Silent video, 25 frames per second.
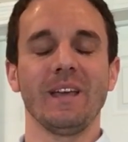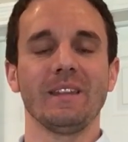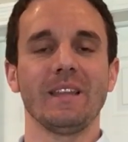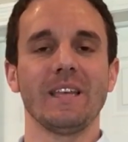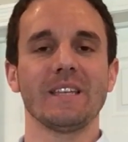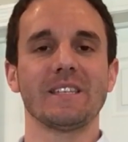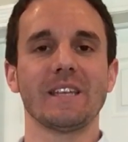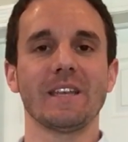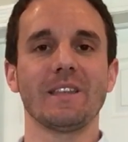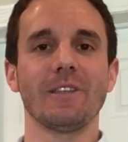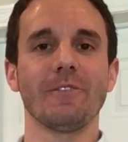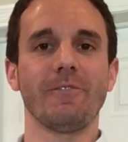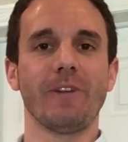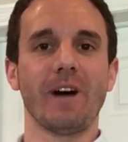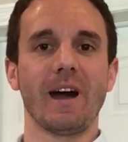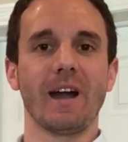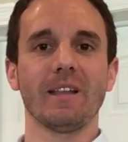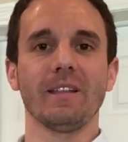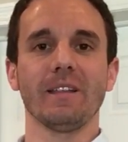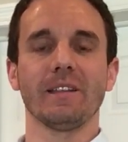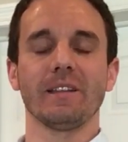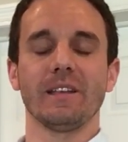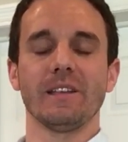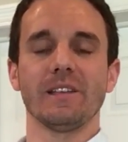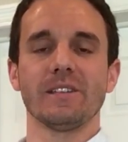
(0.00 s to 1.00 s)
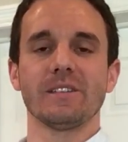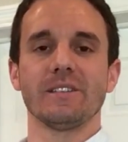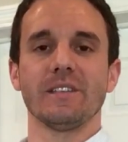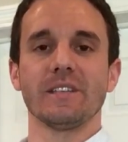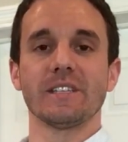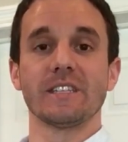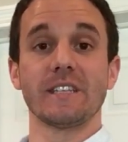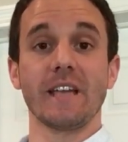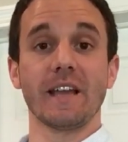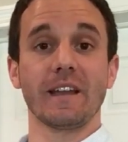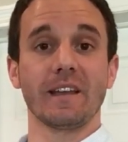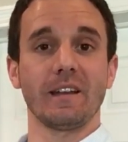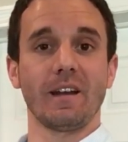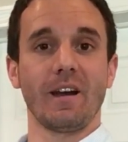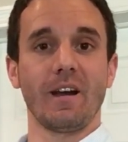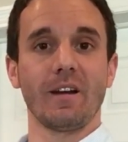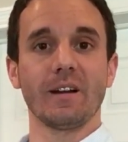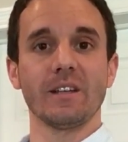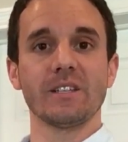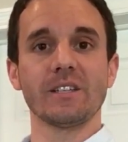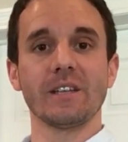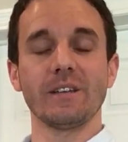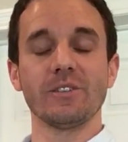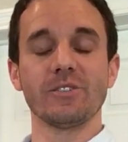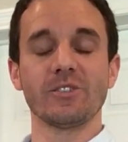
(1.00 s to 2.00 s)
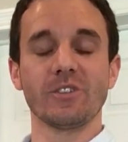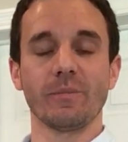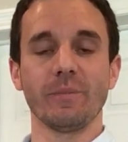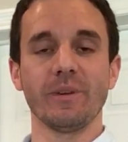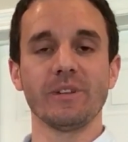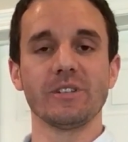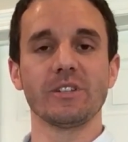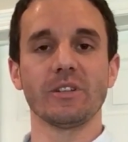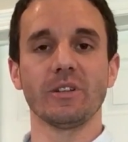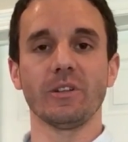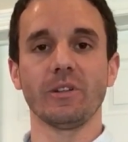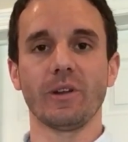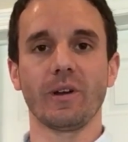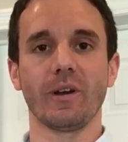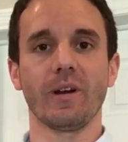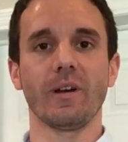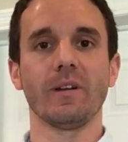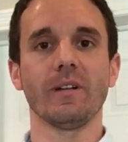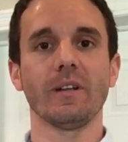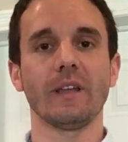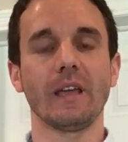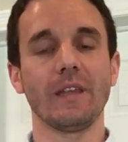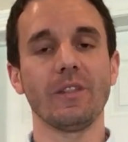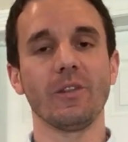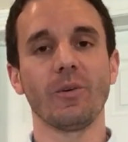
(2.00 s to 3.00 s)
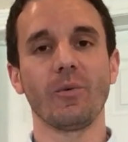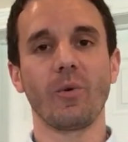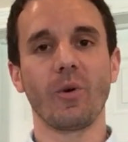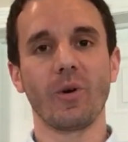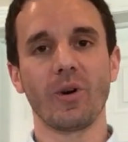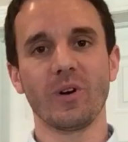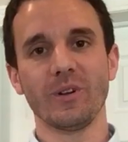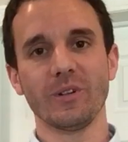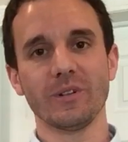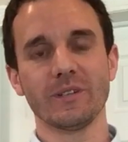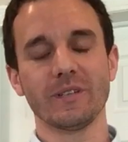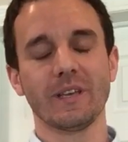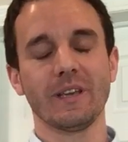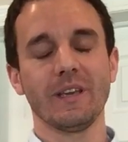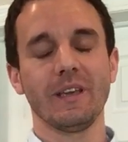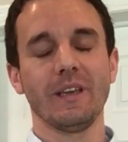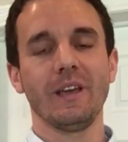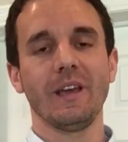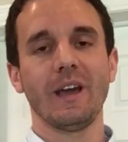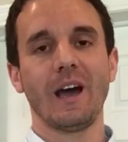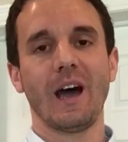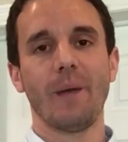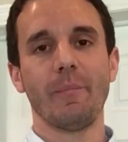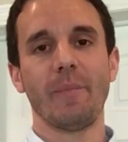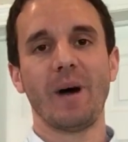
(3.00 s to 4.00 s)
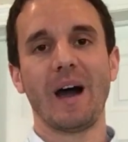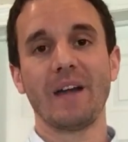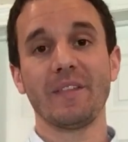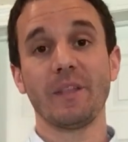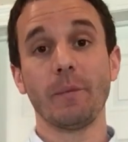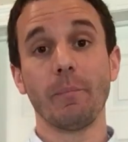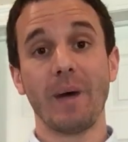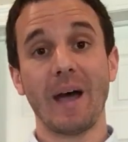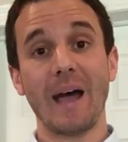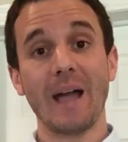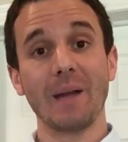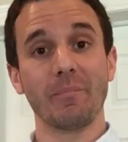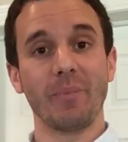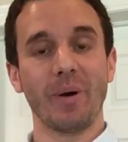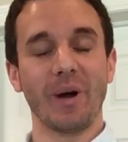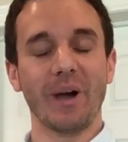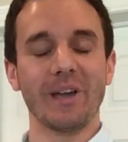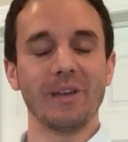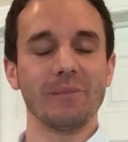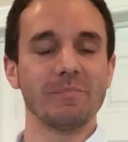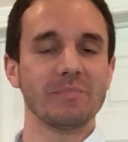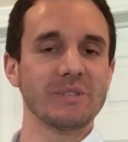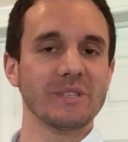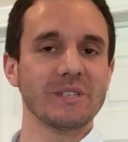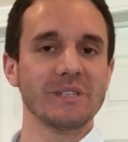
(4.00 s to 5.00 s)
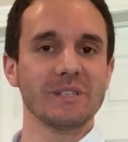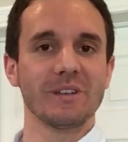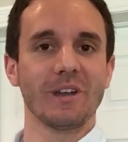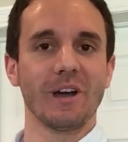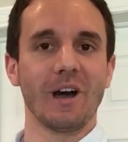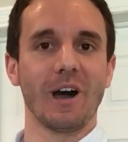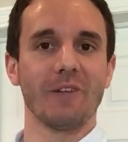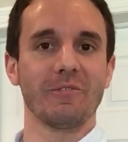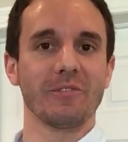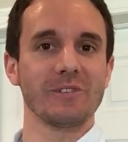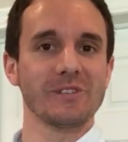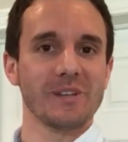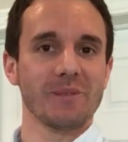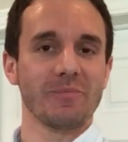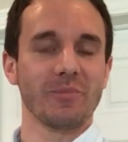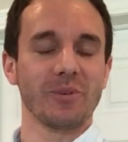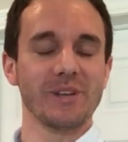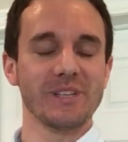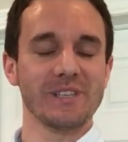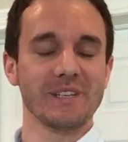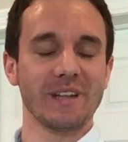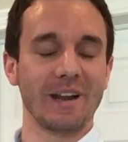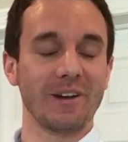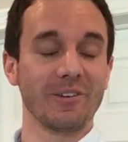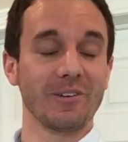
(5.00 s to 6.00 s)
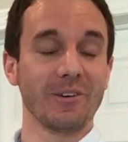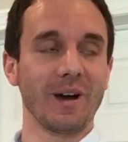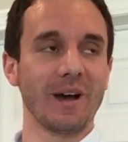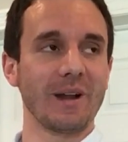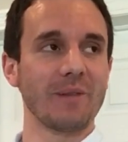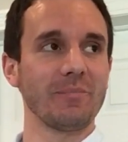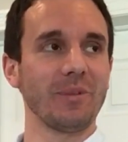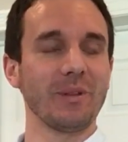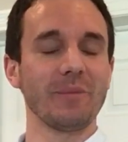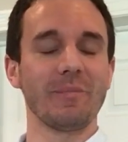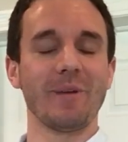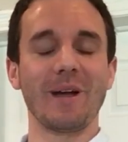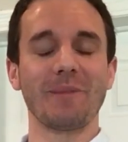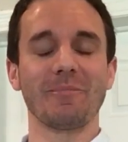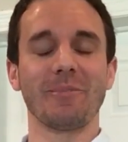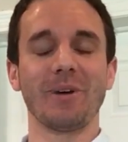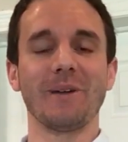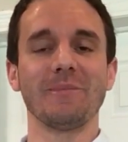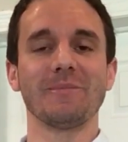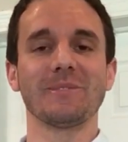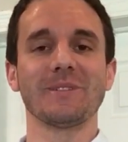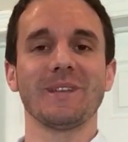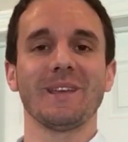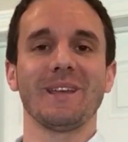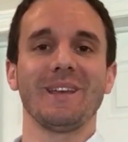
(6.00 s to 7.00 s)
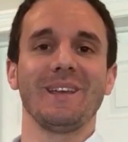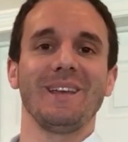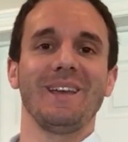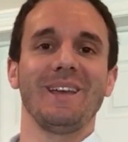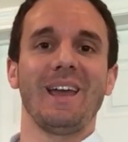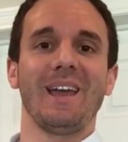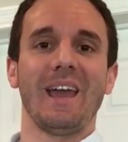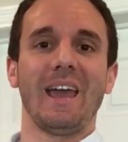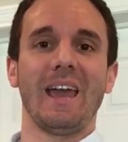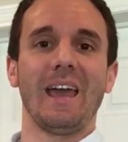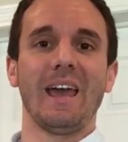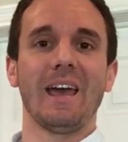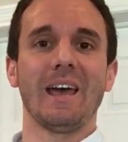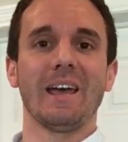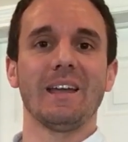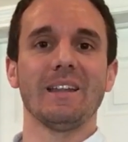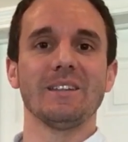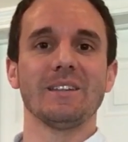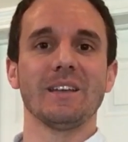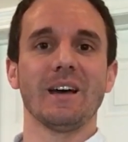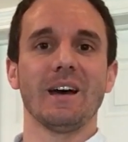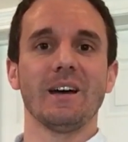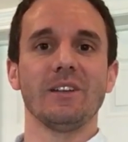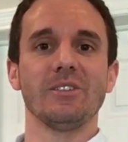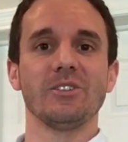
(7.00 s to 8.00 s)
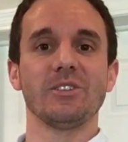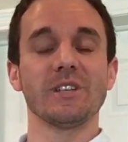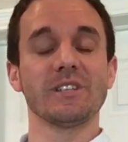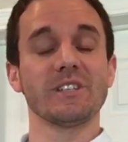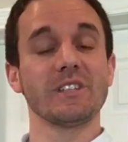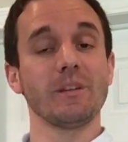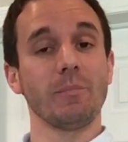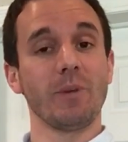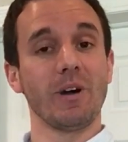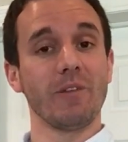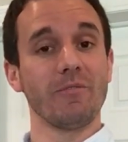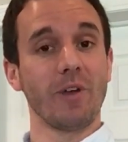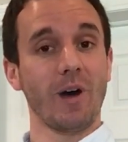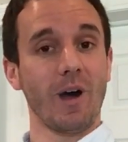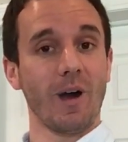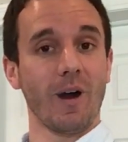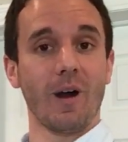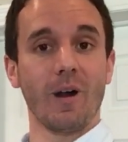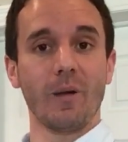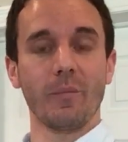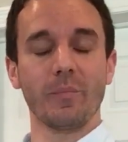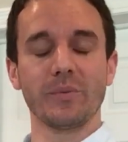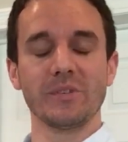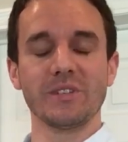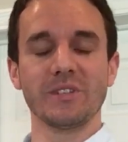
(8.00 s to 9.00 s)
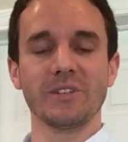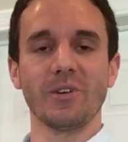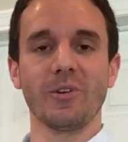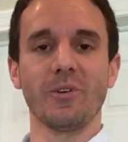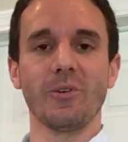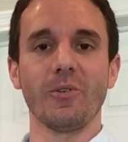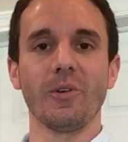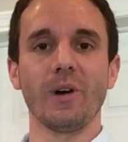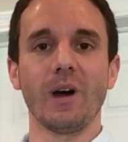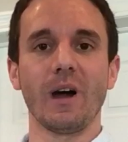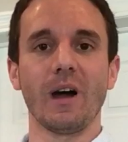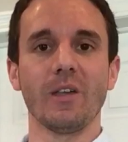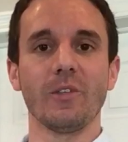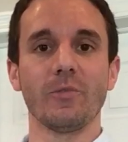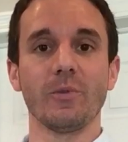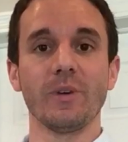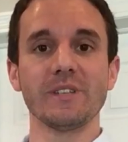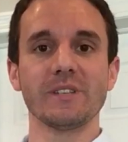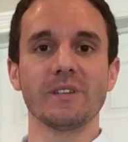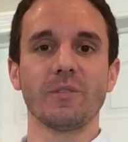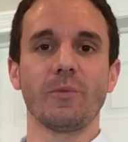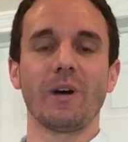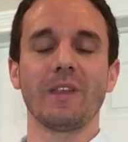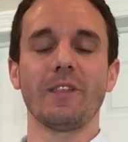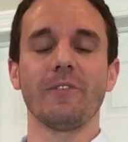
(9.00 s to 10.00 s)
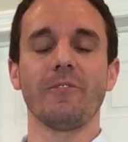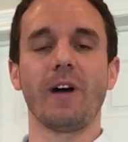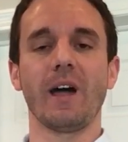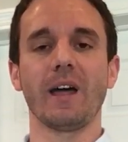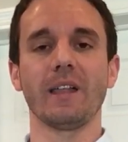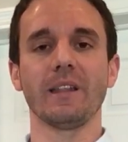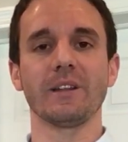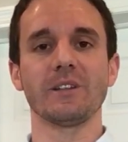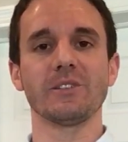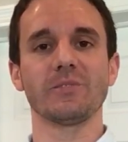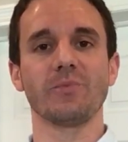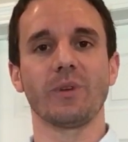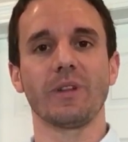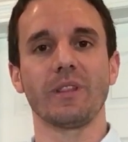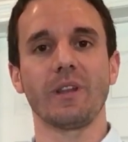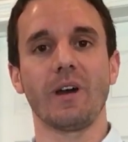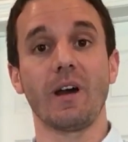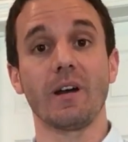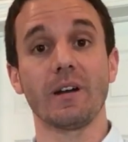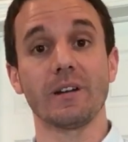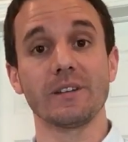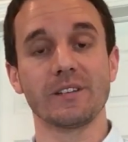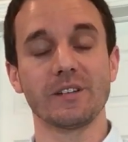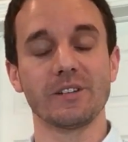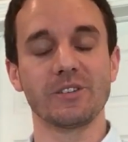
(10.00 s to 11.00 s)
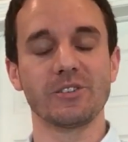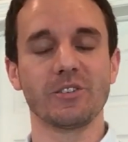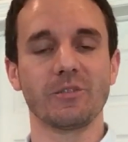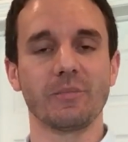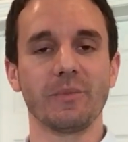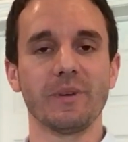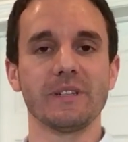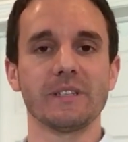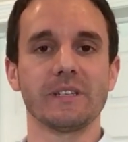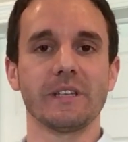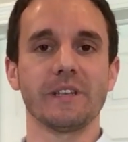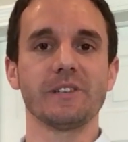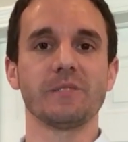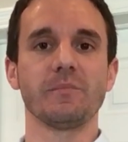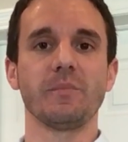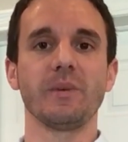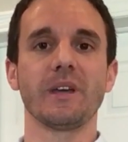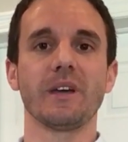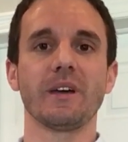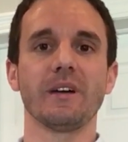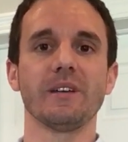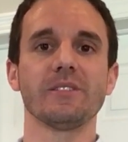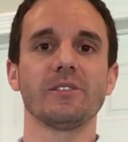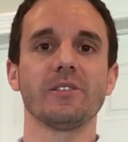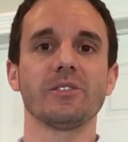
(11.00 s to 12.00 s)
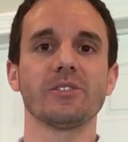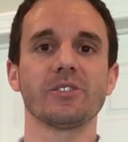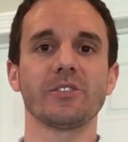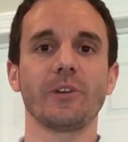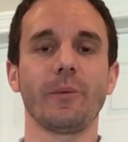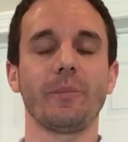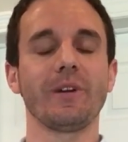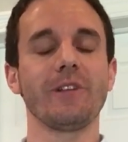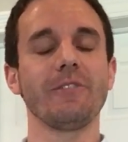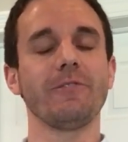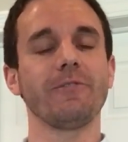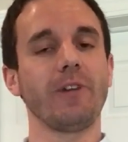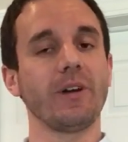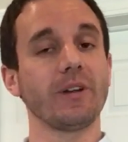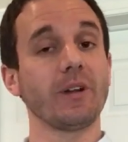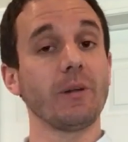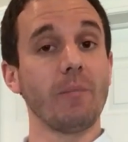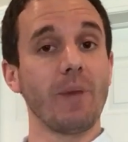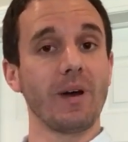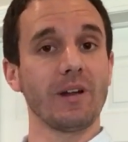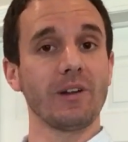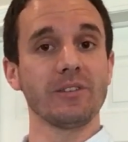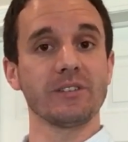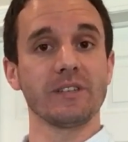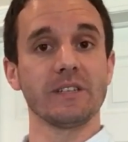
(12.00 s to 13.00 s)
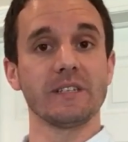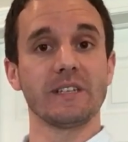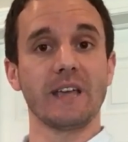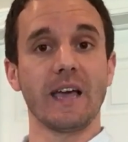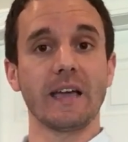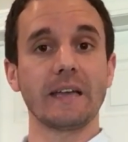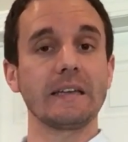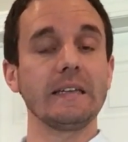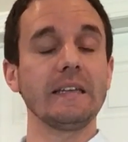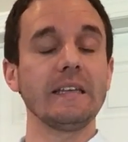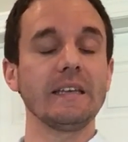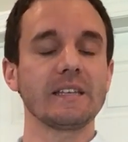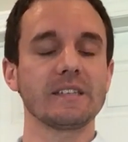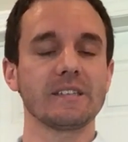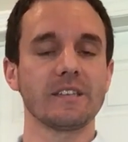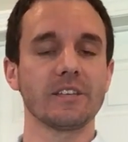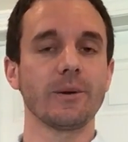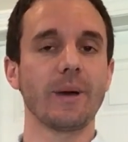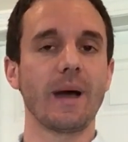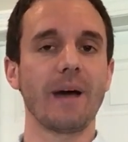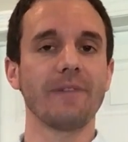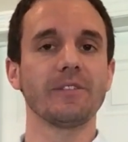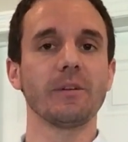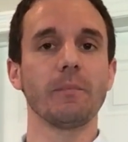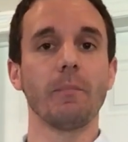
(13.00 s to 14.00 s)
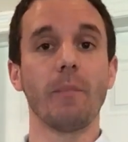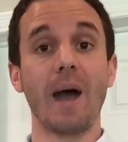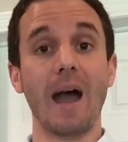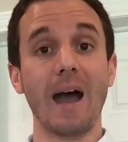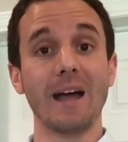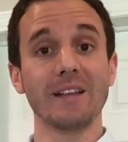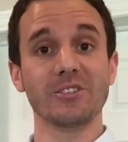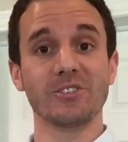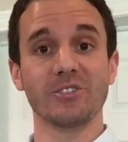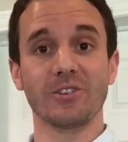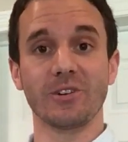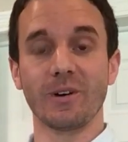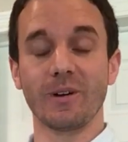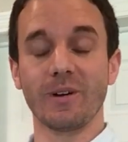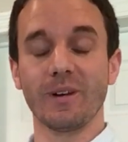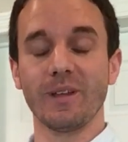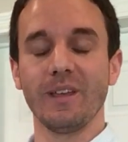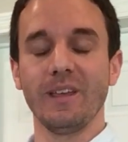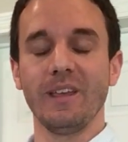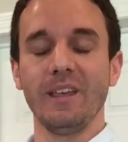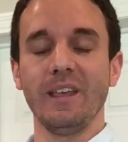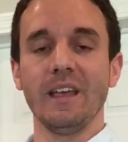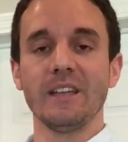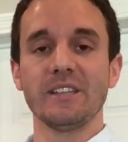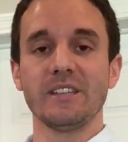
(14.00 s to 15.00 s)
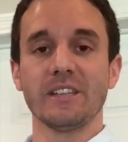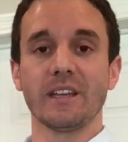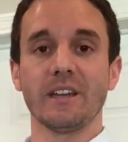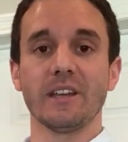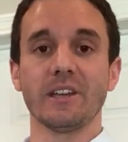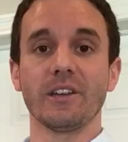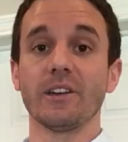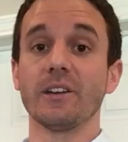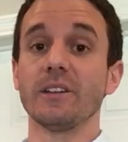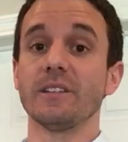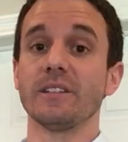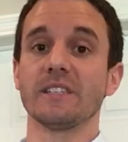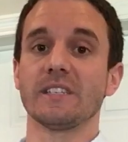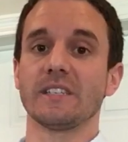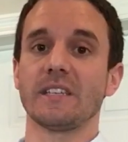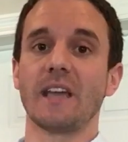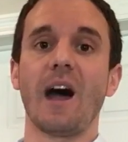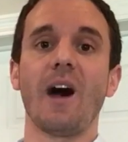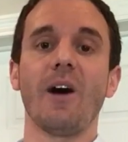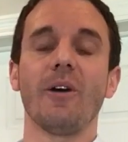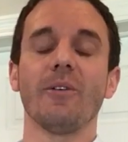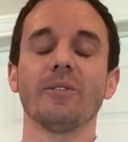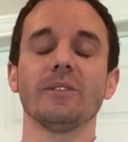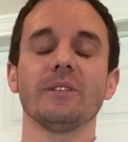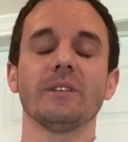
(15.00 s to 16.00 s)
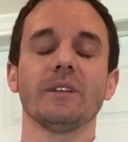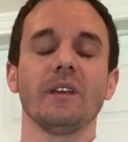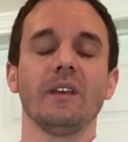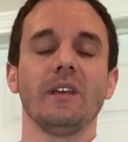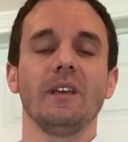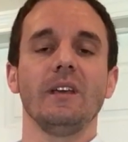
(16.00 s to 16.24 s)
They say the violin is the second hardest instrument to learn in the world, behind the bagpipes. For some reason, I don't know how to play bagpipes, and just above the harp. So the reason why the violin is one of the hardest instruments is because there's so many fundamentals and techniques that you have to master to get a good sound.